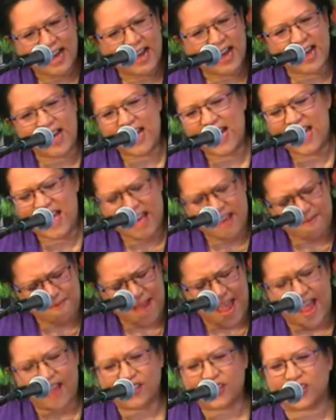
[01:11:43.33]
I'm
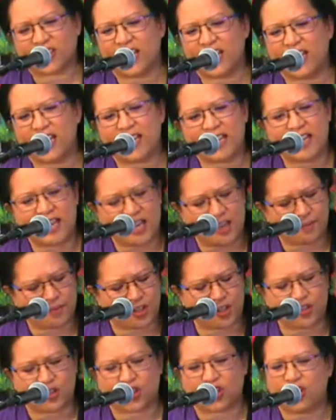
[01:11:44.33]
asking him
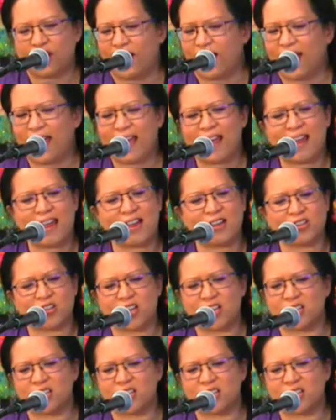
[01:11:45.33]
to change his